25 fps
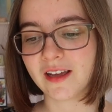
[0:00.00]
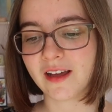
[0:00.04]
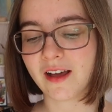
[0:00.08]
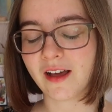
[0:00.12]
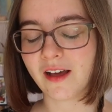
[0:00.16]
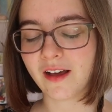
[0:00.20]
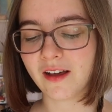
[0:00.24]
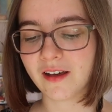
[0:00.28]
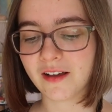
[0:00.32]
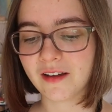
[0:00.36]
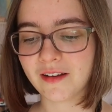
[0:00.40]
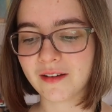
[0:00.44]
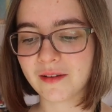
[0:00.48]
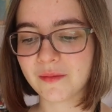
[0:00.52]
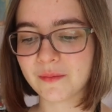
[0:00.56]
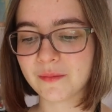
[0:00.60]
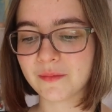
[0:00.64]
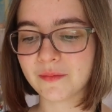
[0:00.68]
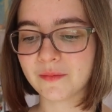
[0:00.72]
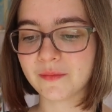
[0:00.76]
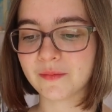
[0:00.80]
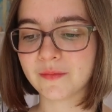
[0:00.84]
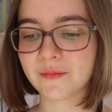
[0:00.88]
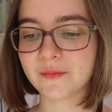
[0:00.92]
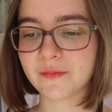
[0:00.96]

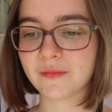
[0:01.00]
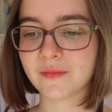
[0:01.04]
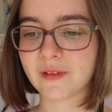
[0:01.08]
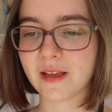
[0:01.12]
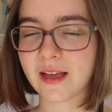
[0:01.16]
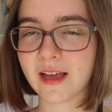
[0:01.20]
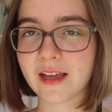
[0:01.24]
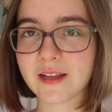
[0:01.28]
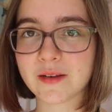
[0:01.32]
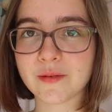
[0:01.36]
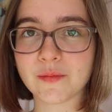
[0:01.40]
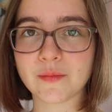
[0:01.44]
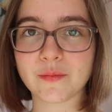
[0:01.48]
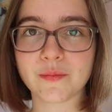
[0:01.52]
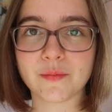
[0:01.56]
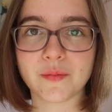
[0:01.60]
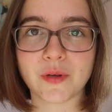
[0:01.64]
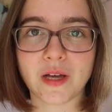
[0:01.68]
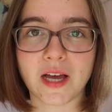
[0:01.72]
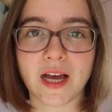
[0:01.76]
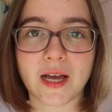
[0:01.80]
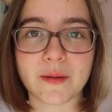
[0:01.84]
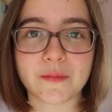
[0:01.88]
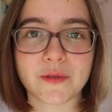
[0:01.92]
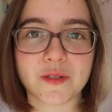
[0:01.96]
and
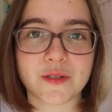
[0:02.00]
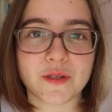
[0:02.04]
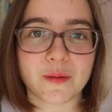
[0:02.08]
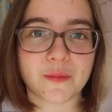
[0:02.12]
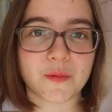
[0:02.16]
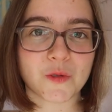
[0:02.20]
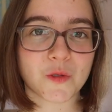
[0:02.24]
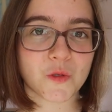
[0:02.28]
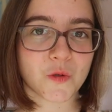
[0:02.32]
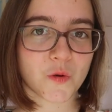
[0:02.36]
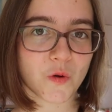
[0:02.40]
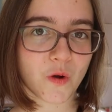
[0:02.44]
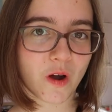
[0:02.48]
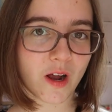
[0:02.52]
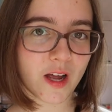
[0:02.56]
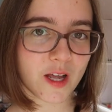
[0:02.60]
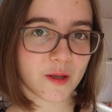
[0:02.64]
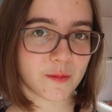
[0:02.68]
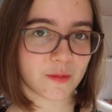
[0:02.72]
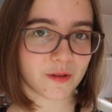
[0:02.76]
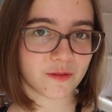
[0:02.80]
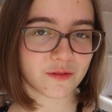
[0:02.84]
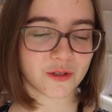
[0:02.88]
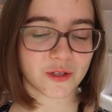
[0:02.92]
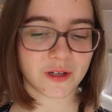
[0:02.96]
perhaps
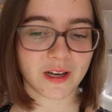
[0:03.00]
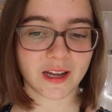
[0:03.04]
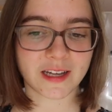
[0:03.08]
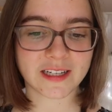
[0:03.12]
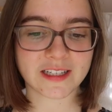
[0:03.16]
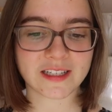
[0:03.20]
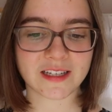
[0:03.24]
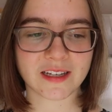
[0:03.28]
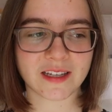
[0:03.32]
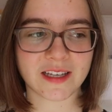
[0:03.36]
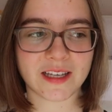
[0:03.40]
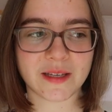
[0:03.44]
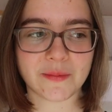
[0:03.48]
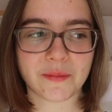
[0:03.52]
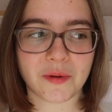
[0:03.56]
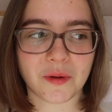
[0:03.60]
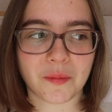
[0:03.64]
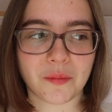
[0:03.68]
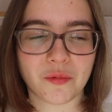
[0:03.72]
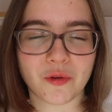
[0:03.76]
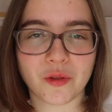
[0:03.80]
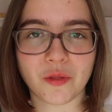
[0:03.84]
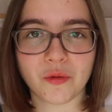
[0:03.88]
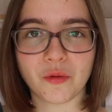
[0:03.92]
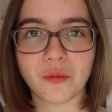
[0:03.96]
subscribe if you'd like to keep
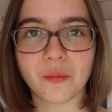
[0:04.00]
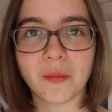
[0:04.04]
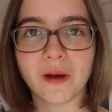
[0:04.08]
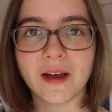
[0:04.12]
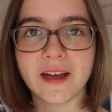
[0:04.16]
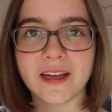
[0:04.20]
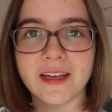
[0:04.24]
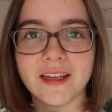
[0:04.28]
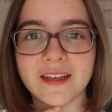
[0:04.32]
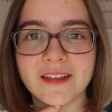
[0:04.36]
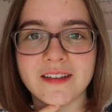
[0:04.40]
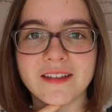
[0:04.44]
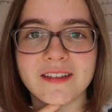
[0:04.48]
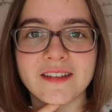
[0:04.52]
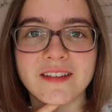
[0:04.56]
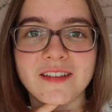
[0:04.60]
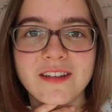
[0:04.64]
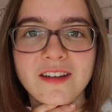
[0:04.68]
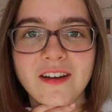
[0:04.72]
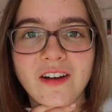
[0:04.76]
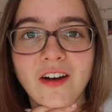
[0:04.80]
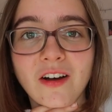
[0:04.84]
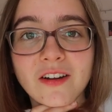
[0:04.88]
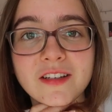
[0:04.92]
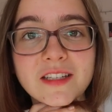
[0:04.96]
up with all my
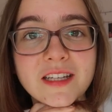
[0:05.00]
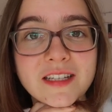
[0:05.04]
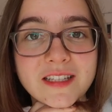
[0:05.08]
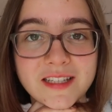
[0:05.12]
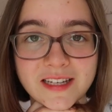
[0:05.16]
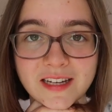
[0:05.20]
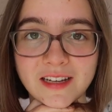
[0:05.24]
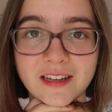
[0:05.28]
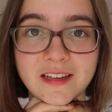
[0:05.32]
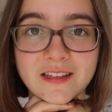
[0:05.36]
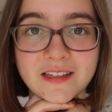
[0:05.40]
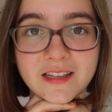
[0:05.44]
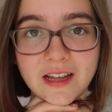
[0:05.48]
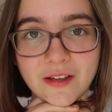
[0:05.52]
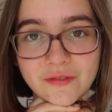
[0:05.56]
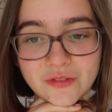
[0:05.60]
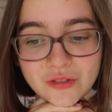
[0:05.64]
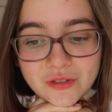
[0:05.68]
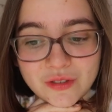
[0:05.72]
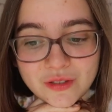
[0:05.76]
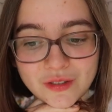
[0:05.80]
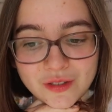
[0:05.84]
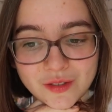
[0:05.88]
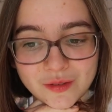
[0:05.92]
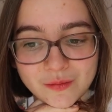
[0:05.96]
artistic
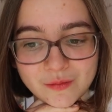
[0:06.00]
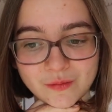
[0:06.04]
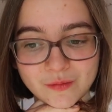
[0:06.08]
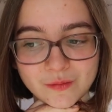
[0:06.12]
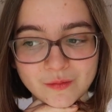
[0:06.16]
endeavours.